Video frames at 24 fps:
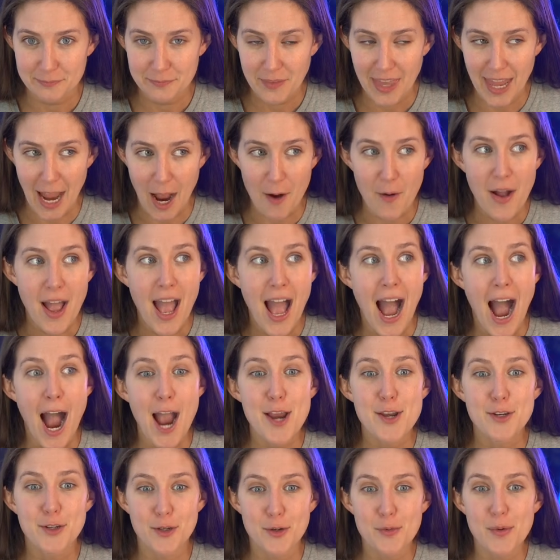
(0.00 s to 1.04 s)
Now,
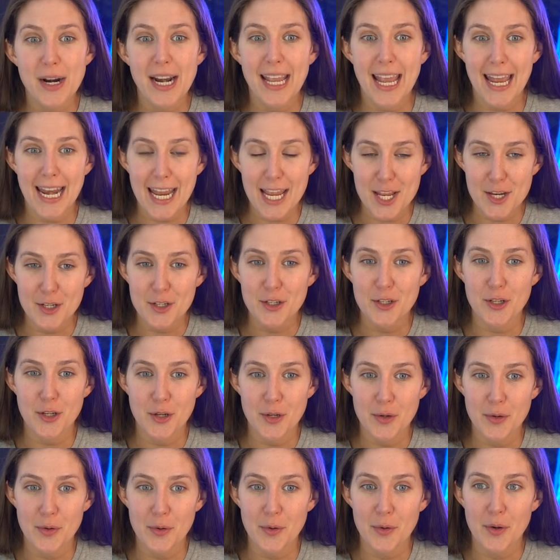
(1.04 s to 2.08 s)
I do want to get
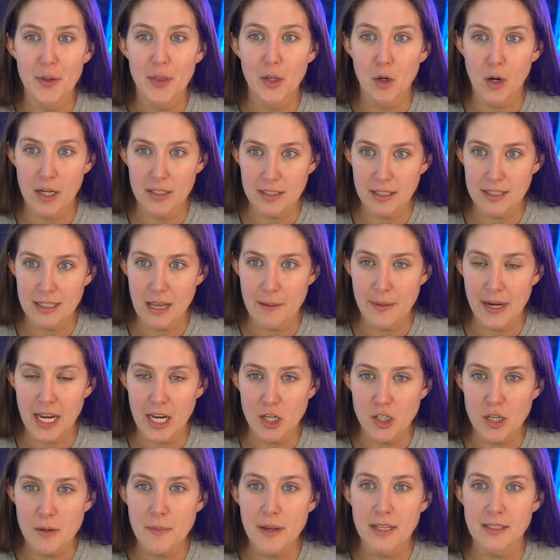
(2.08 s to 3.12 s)
into the
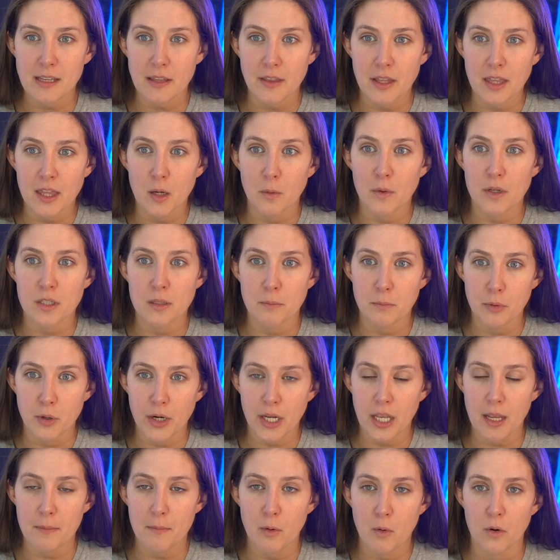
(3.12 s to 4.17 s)
cross-examination because I think there were some
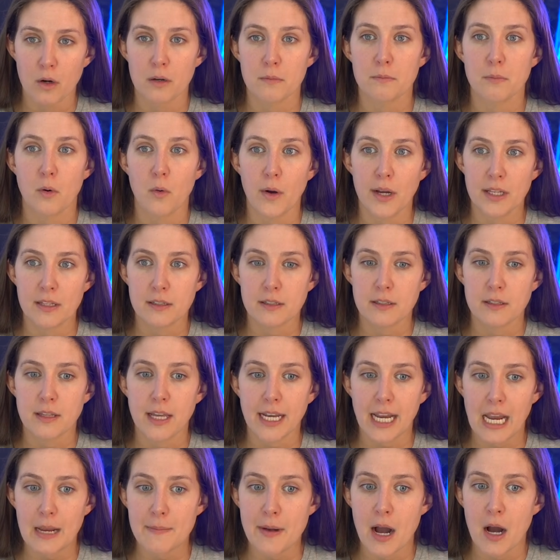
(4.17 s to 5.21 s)
pretty important points
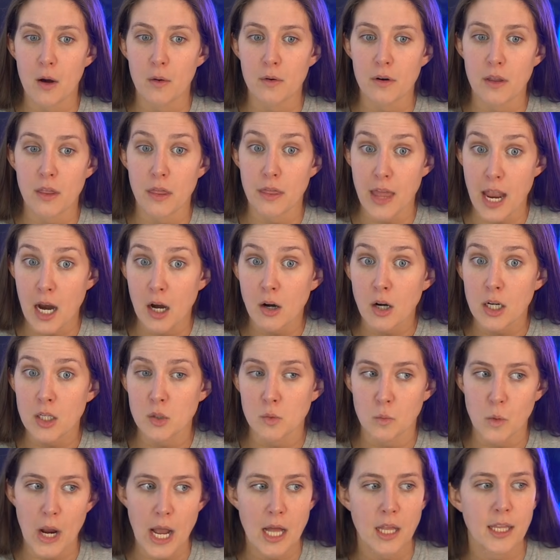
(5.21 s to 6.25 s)
that came out there
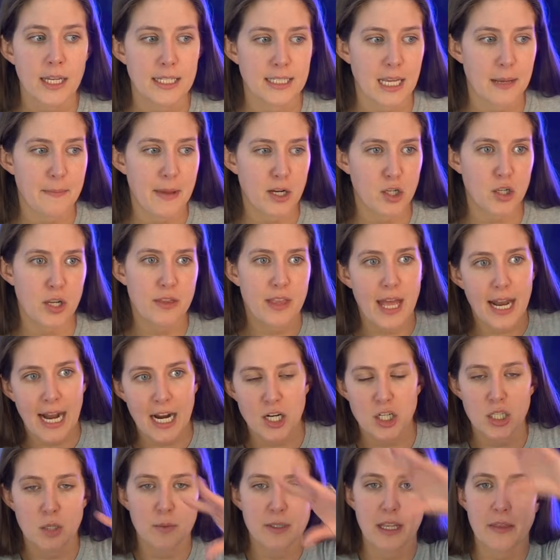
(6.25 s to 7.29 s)
as well. And as I mentioned, that
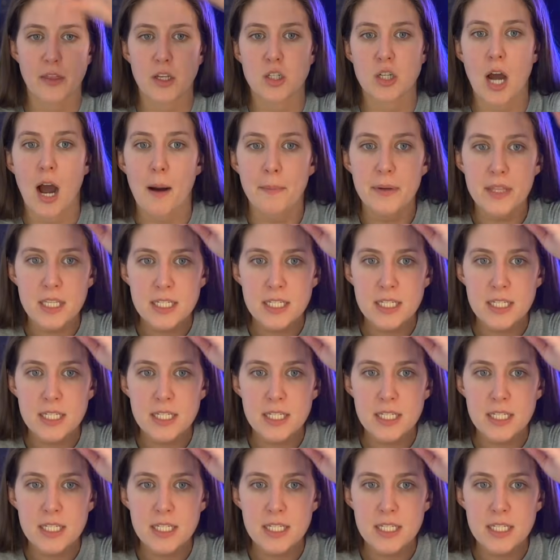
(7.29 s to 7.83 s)
actually was at the top of